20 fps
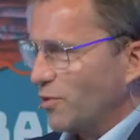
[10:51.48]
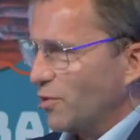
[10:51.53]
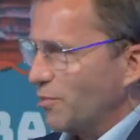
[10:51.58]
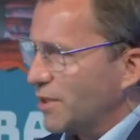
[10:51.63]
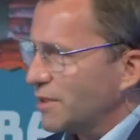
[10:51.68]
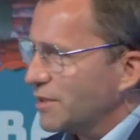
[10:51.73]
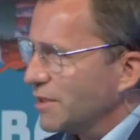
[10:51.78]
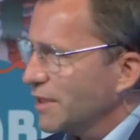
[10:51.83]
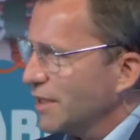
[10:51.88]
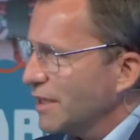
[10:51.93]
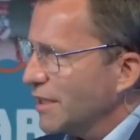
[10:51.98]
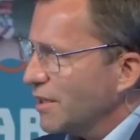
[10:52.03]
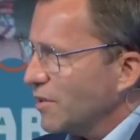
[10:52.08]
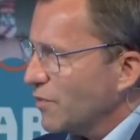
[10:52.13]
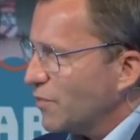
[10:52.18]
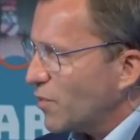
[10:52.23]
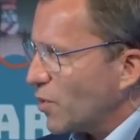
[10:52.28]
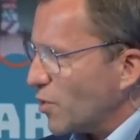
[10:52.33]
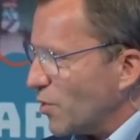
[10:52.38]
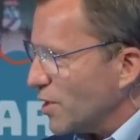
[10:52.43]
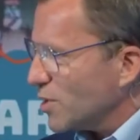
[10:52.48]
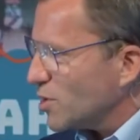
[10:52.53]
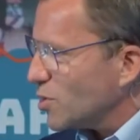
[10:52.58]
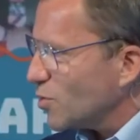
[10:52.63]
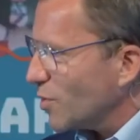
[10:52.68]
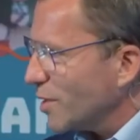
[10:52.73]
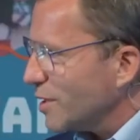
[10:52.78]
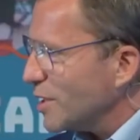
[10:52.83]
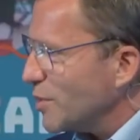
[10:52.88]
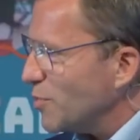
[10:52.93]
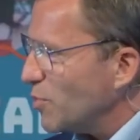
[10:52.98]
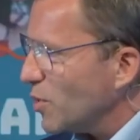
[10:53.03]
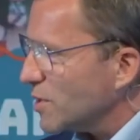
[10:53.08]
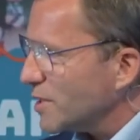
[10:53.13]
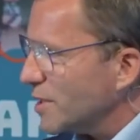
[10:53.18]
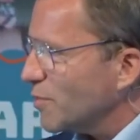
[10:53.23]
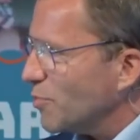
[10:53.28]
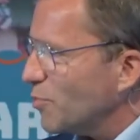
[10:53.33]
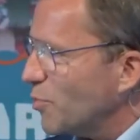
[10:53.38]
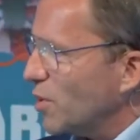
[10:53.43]
but for us, 20%
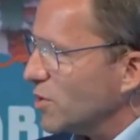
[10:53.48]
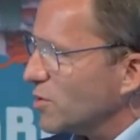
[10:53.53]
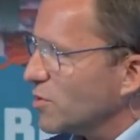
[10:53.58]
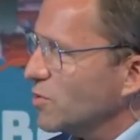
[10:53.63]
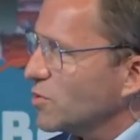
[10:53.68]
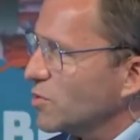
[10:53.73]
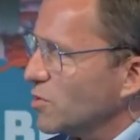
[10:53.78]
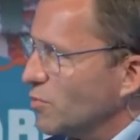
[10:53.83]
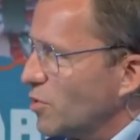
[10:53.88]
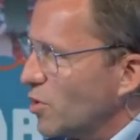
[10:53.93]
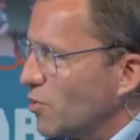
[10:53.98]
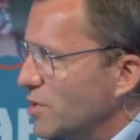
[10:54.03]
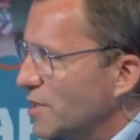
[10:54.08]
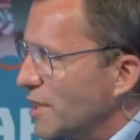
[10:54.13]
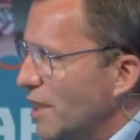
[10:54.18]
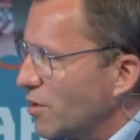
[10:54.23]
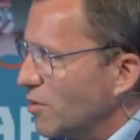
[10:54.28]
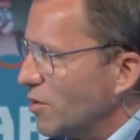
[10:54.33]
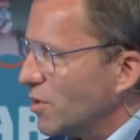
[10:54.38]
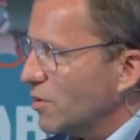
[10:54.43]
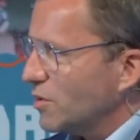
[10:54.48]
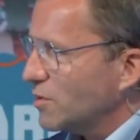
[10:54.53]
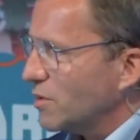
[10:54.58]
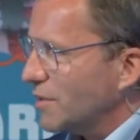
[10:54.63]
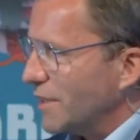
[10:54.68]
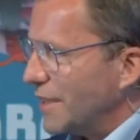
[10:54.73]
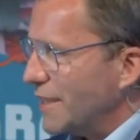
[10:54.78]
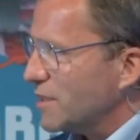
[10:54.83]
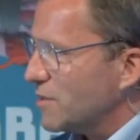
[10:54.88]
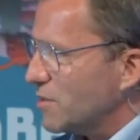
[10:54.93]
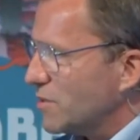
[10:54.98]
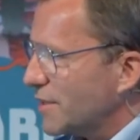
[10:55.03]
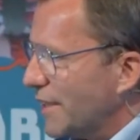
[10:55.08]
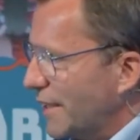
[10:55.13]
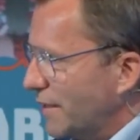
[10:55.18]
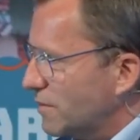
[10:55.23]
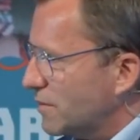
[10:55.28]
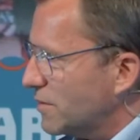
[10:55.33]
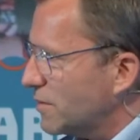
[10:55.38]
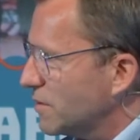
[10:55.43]
post-consumer recycled cotton is a
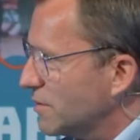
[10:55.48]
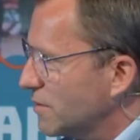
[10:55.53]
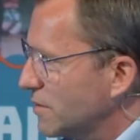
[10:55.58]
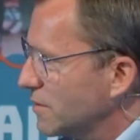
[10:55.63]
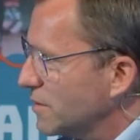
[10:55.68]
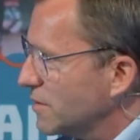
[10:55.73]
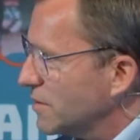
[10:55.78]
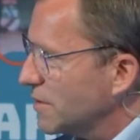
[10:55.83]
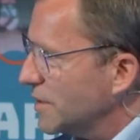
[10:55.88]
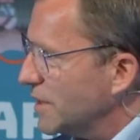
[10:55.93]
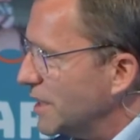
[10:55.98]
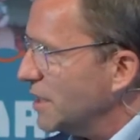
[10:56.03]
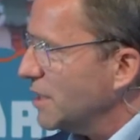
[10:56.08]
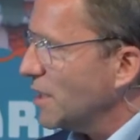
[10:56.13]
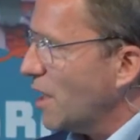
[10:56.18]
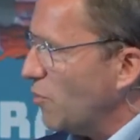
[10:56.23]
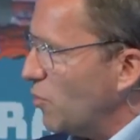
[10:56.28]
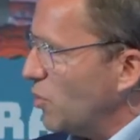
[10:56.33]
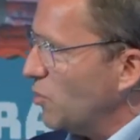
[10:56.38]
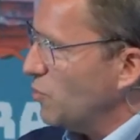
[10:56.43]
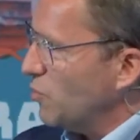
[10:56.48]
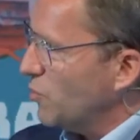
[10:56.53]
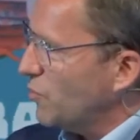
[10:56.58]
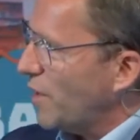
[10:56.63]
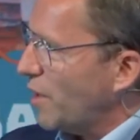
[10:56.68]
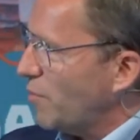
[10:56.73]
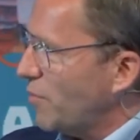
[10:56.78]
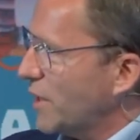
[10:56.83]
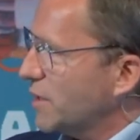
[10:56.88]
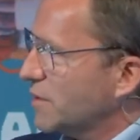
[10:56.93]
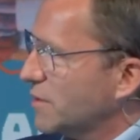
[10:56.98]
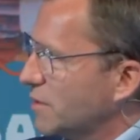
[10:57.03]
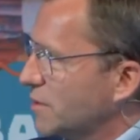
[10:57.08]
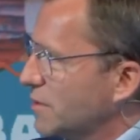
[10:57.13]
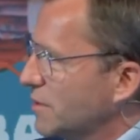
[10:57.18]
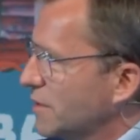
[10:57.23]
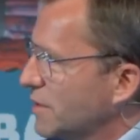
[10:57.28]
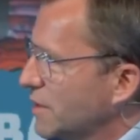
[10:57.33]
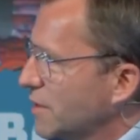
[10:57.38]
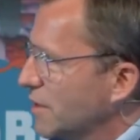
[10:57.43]
standard in our new fabrics.
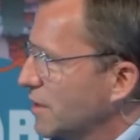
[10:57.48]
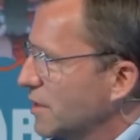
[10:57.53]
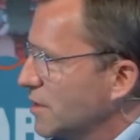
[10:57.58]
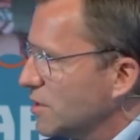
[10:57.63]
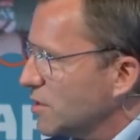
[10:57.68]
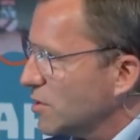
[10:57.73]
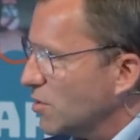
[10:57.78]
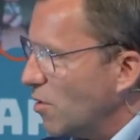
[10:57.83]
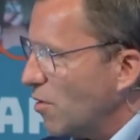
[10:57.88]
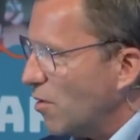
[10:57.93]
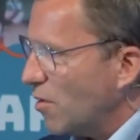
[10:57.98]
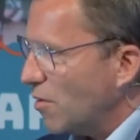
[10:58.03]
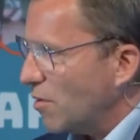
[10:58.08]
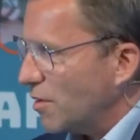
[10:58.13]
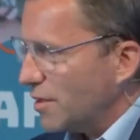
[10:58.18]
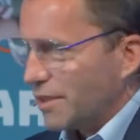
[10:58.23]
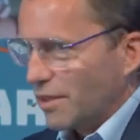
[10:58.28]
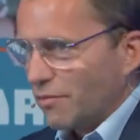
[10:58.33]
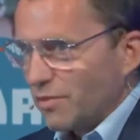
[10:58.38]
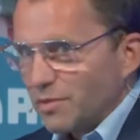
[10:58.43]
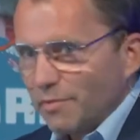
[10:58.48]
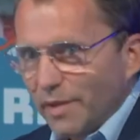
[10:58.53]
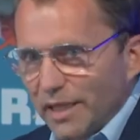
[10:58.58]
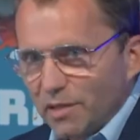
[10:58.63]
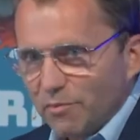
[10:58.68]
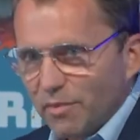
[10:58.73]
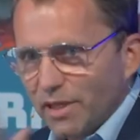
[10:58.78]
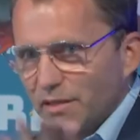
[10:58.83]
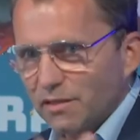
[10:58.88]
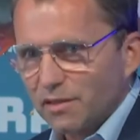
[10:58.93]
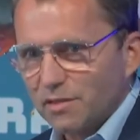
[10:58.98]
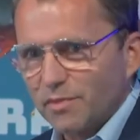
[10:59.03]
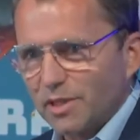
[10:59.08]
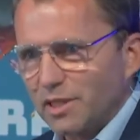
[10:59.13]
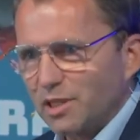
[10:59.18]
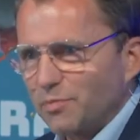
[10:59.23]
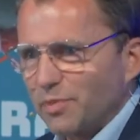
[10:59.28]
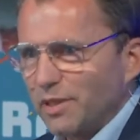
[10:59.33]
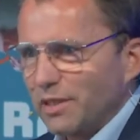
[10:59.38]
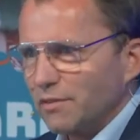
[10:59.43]
So there is many mills,
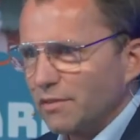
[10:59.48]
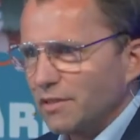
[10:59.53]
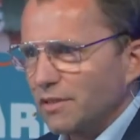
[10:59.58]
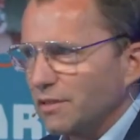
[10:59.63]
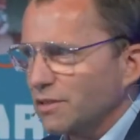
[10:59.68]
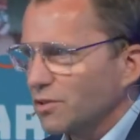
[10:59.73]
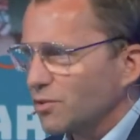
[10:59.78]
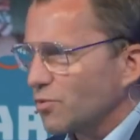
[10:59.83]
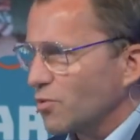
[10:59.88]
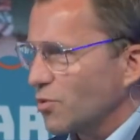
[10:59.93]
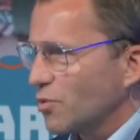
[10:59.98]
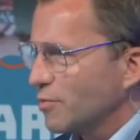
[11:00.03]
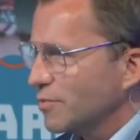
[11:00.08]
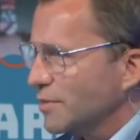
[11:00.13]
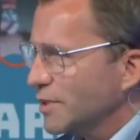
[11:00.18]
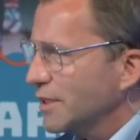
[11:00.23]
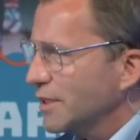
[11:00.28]
many spinners in this room,